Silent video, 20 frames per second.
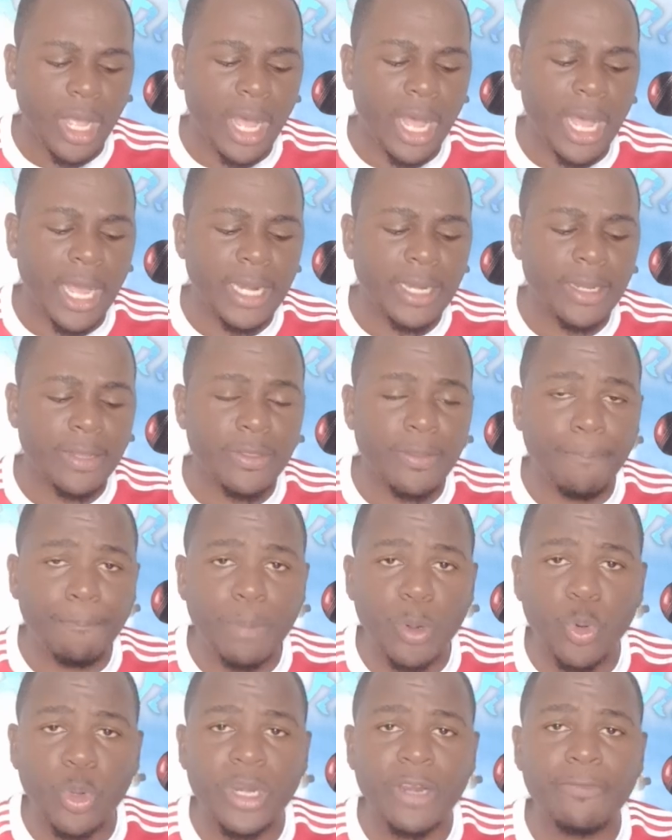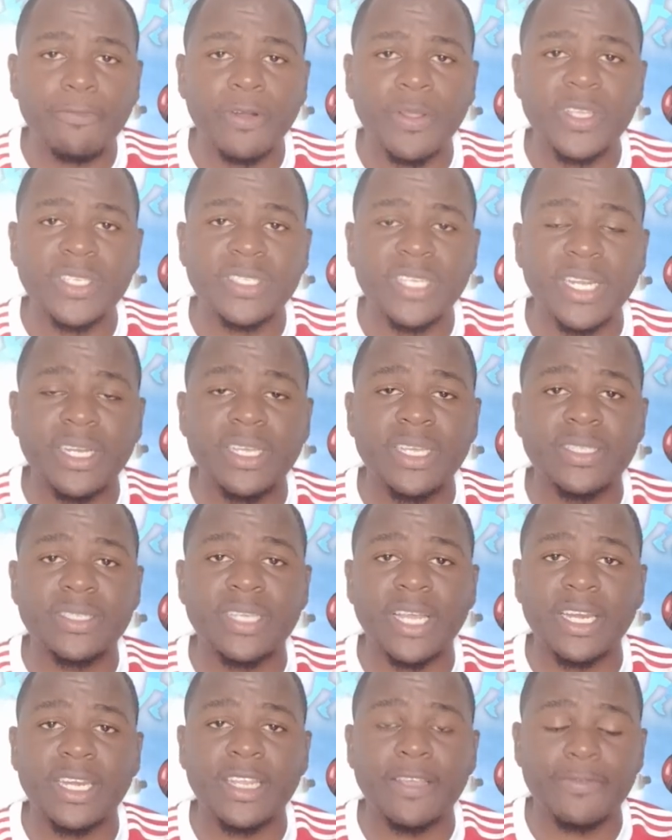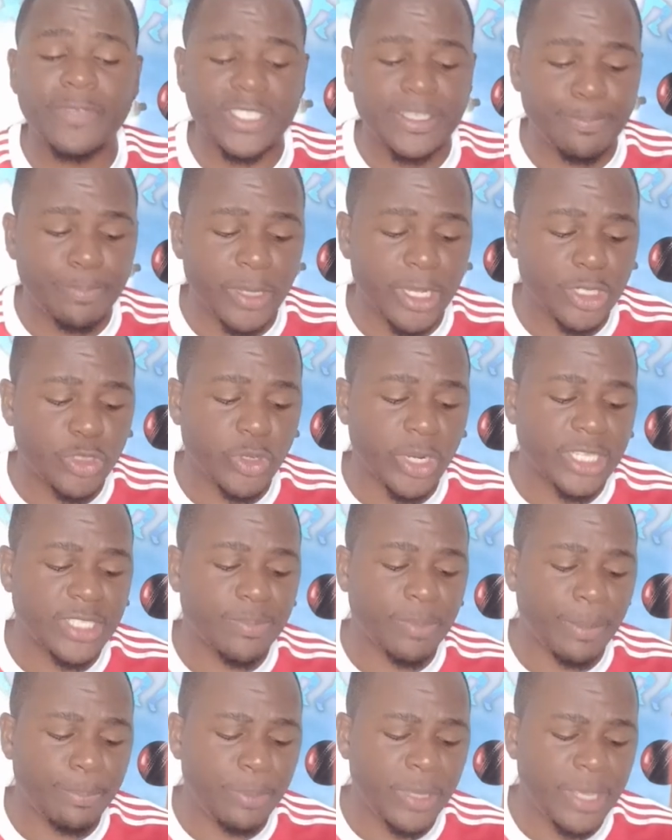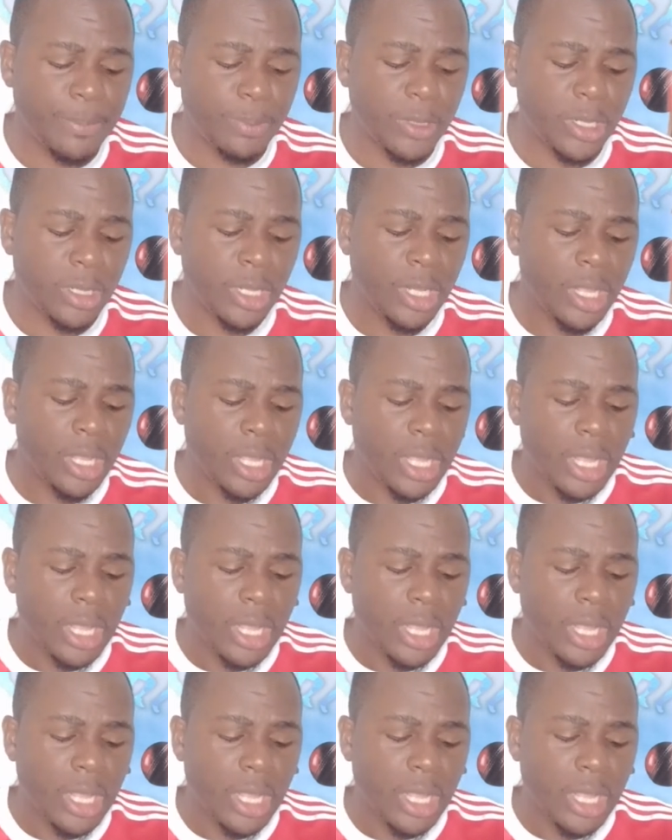And the bowling for the St. Kitts and Nevis Patriots, my people,